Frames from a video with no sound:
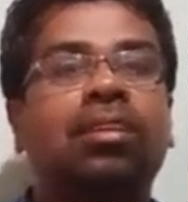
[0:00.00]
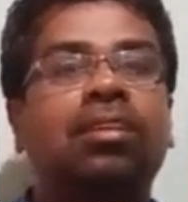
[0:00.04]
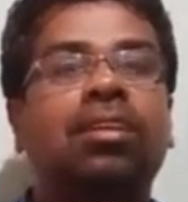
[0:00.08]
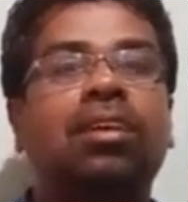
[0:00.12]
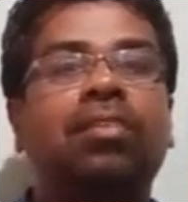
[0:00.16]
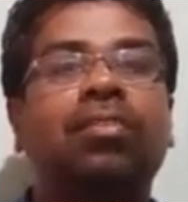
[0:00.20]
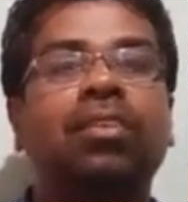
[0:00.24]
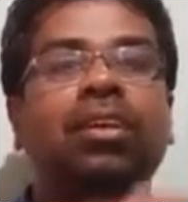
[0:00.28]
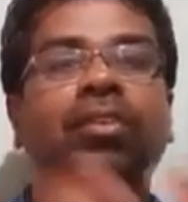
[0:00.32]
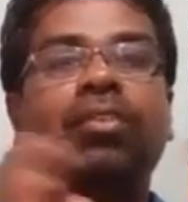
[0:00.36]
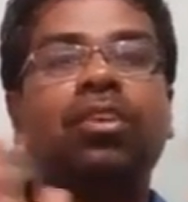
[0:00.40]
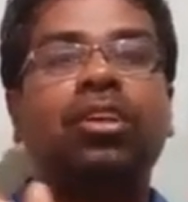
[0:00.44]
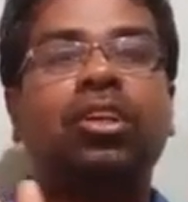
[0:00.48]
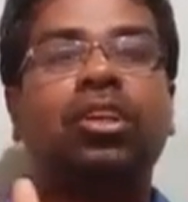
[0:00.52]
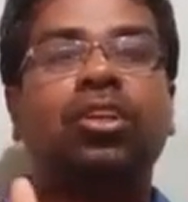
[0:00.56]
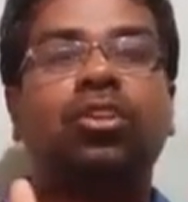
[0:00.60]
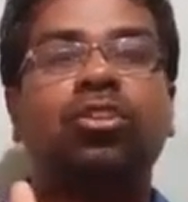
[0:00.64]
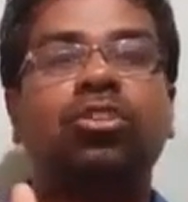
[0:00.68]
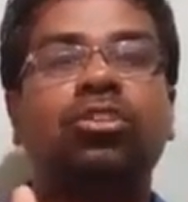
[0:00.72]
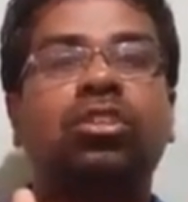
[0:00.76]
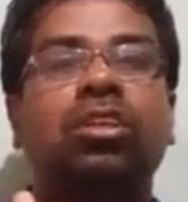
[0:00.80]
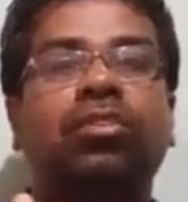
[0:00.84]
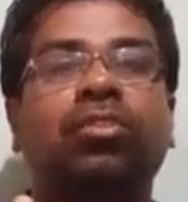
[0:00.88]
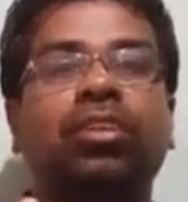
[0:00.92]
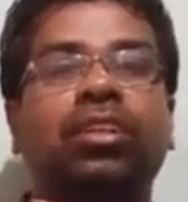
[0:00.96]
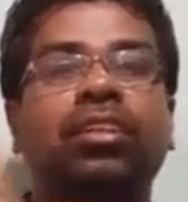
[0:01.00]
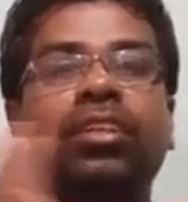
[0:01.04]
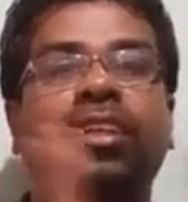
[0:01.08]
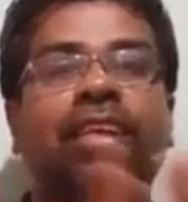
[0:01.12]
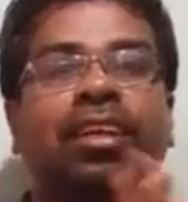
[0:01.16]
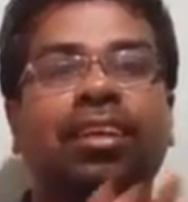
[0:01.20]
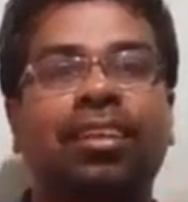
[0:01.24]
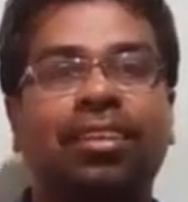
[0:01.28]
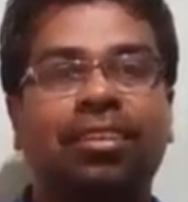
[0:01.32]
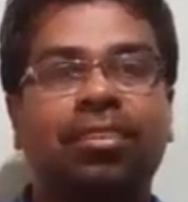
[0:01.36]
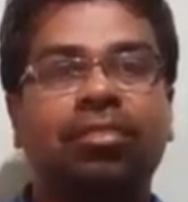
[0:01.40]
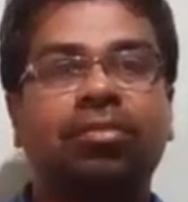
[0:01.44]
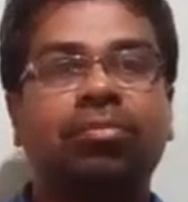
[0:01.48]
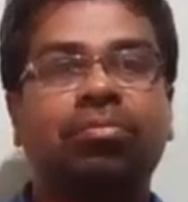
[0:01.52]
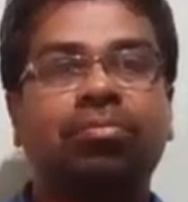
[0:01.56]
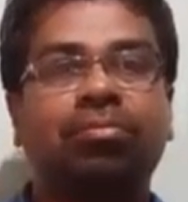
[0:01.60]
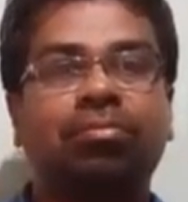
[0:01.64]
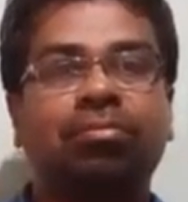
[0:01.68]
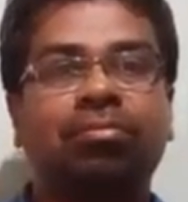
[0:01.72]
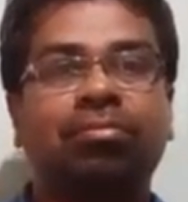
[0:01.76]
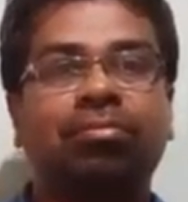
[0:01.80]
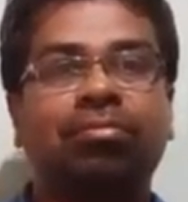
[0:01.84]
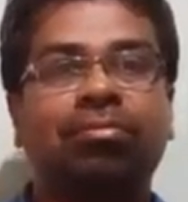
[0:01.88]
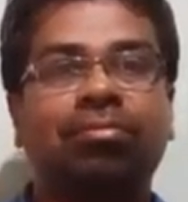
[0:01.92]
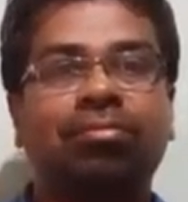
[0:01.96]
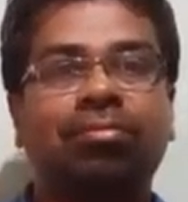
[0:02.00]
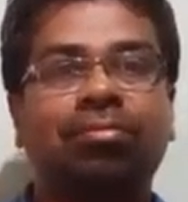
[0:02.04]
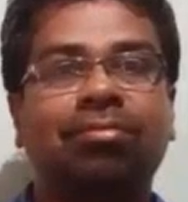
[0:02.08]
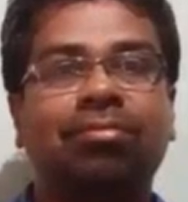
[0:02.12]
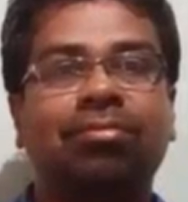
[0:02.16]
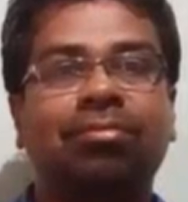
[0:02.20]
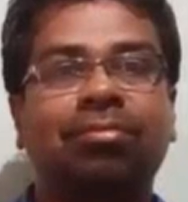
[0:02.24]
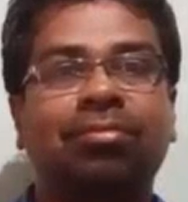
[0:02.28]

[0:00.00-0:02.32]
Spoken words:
Not like that. Everyone knows everything.